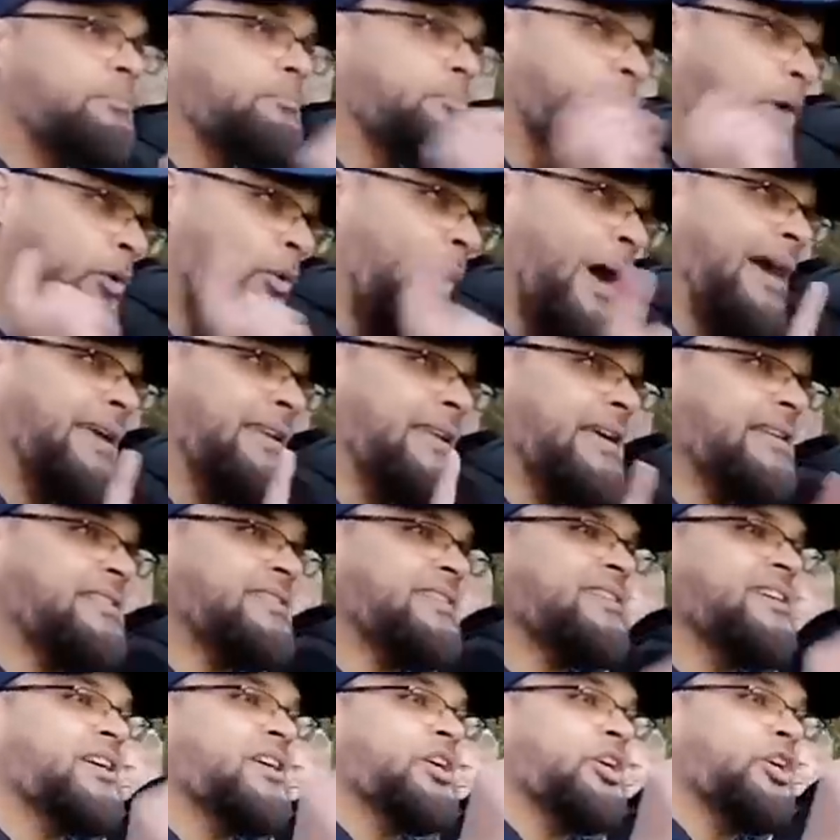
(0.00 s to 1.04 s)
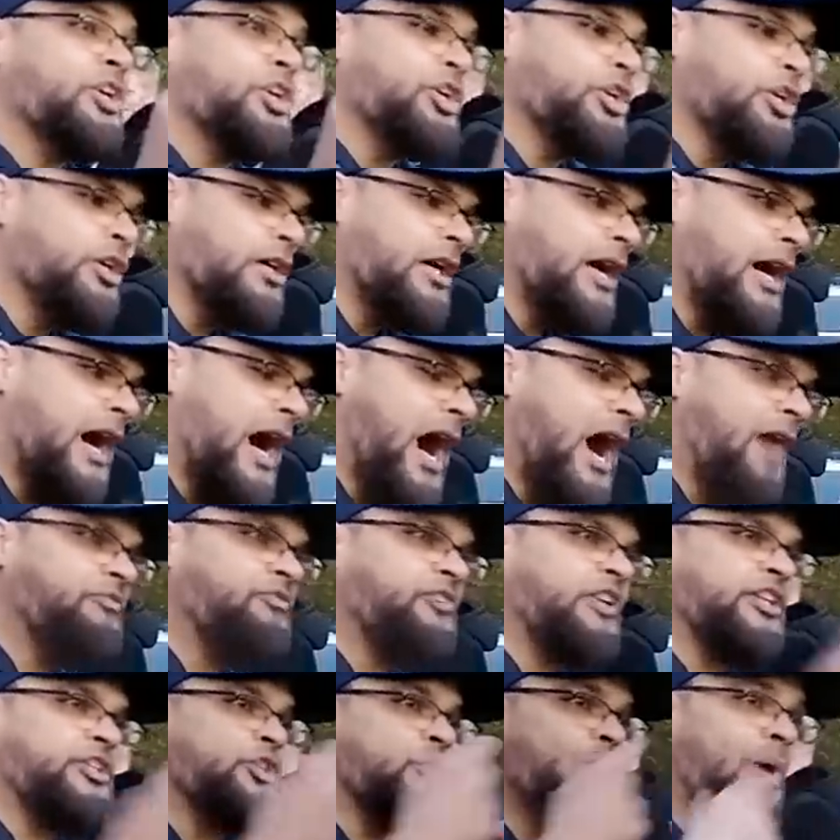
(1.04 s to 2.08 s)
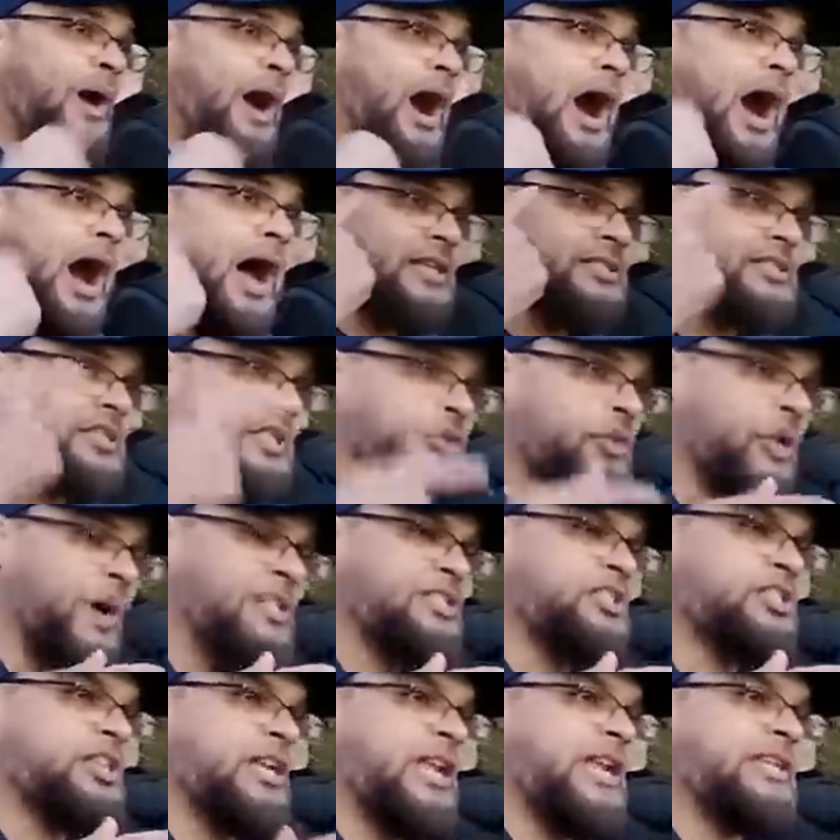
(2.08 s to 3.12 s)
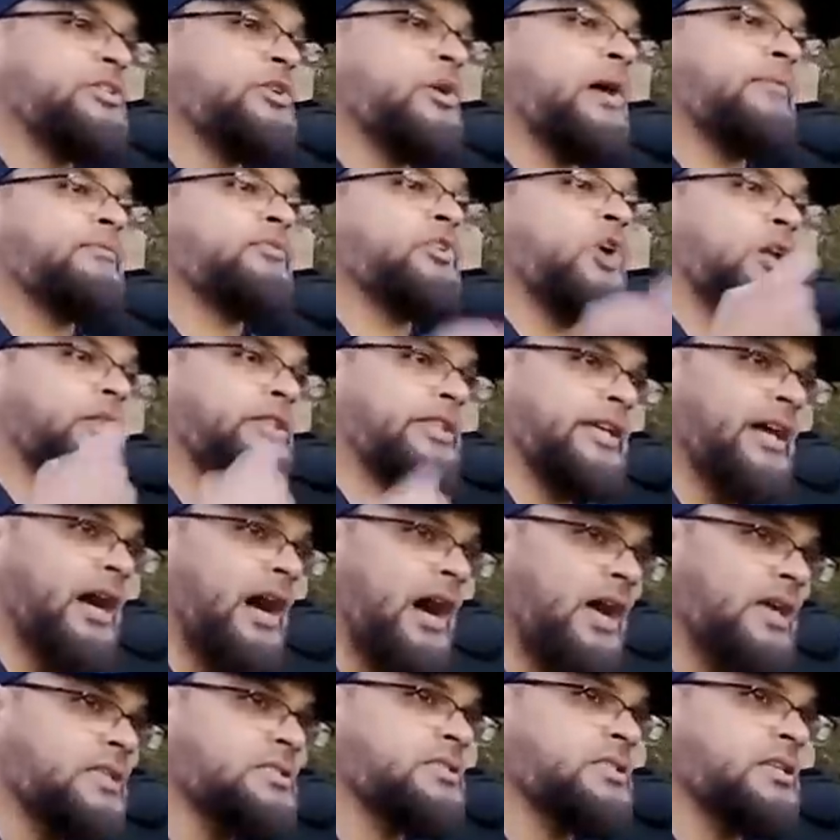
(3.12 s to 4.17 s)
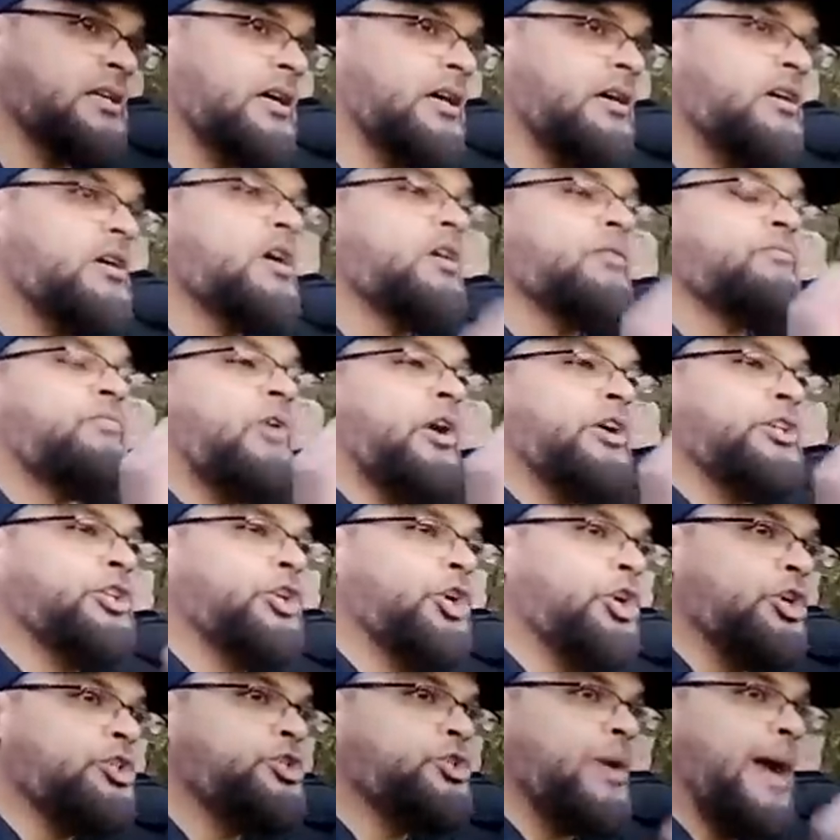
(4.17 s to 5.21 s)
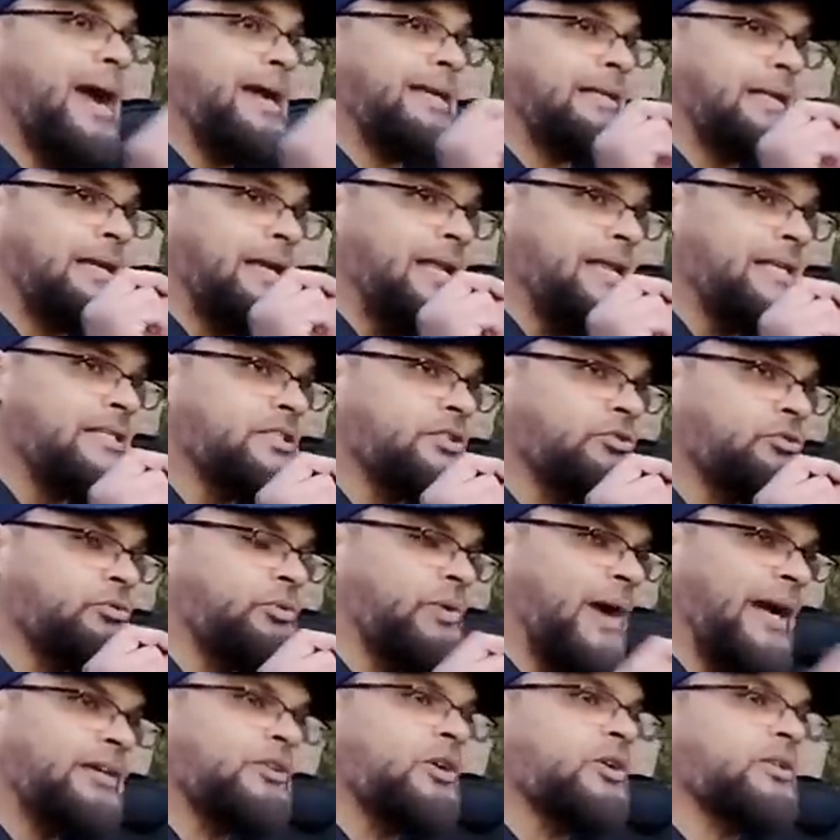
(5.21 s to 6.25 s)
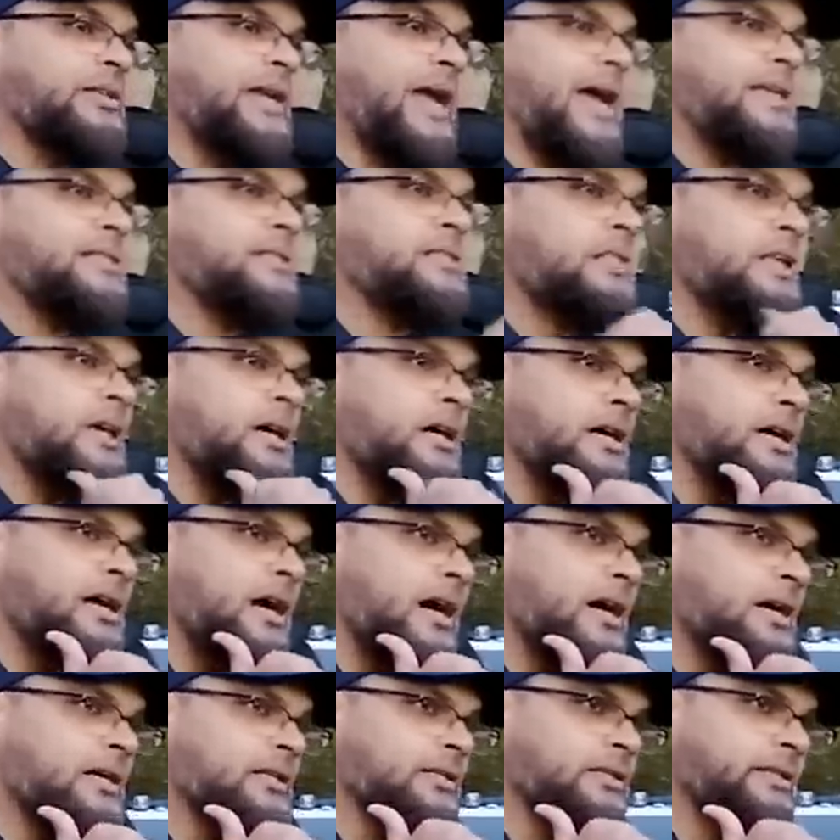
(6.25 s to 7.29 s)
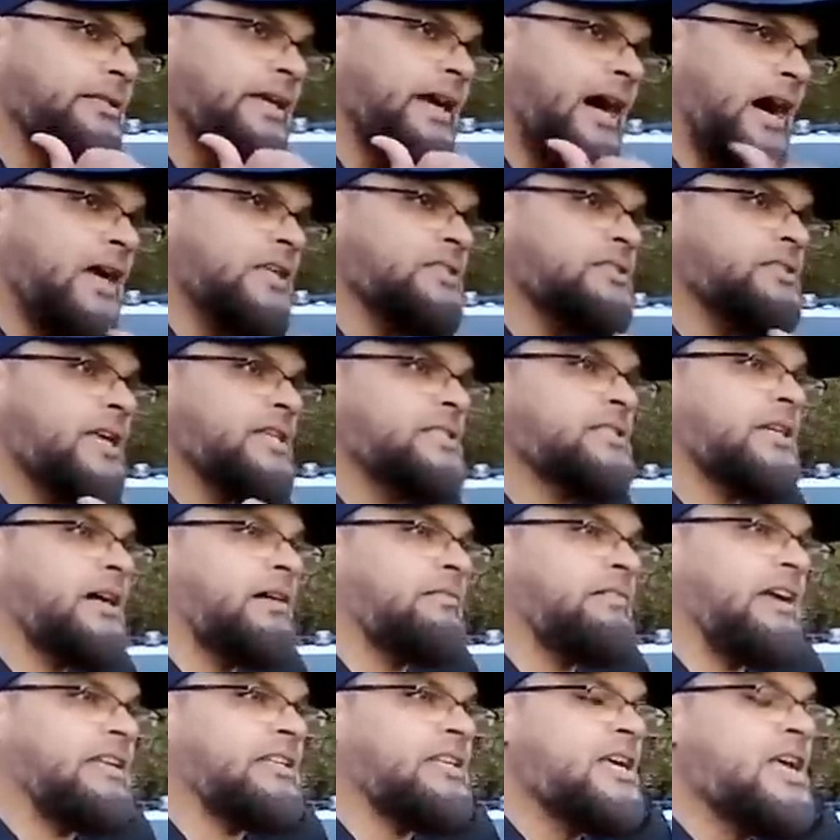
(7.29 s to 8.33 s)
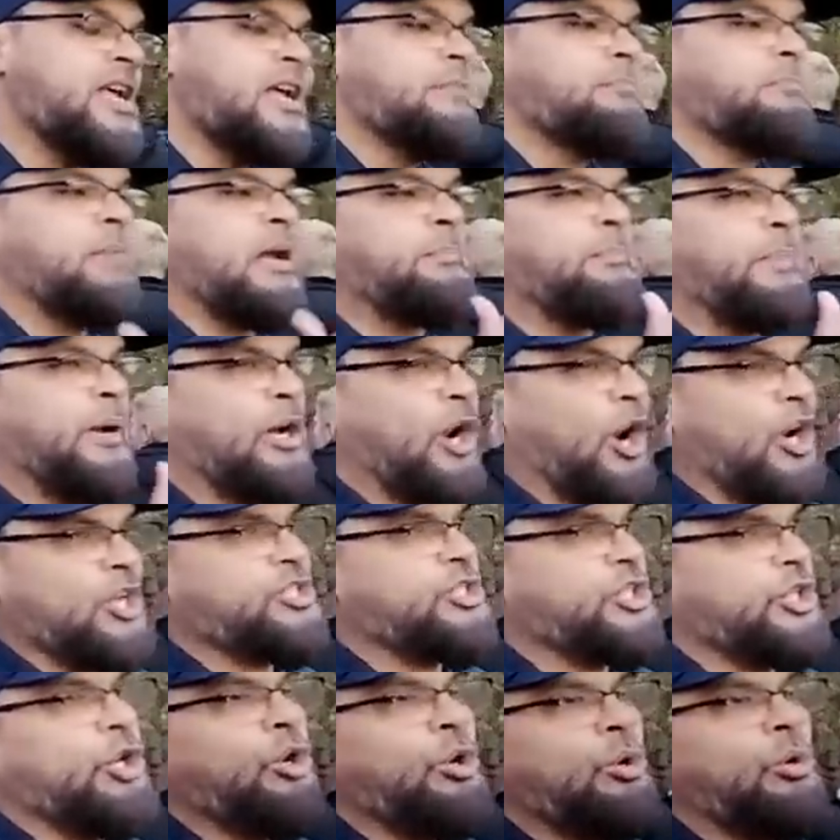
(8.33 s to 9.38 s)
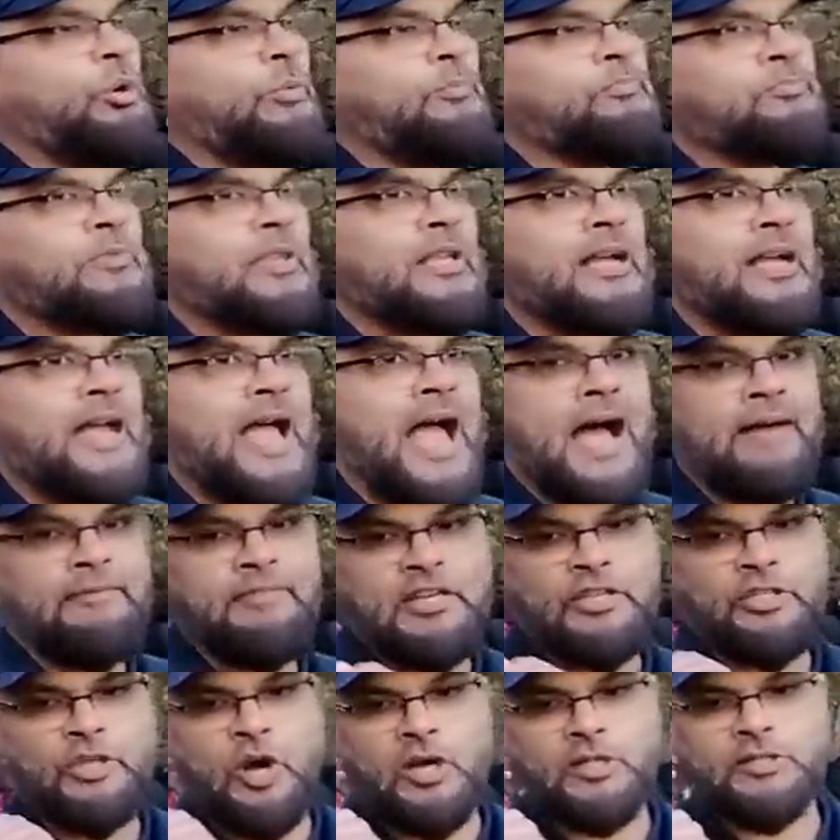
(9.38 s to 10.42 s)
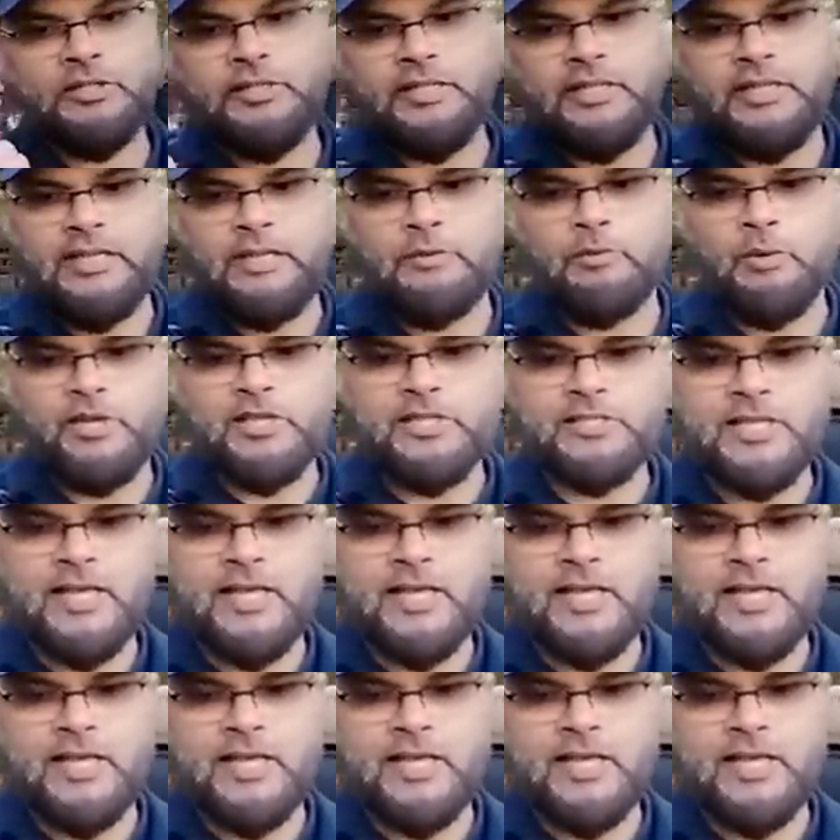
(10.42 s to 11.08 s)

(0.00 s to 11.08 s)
provided after you ask the question and you have got the answer for you to at least recognize the answer is correct. But because you haven't got the, what do you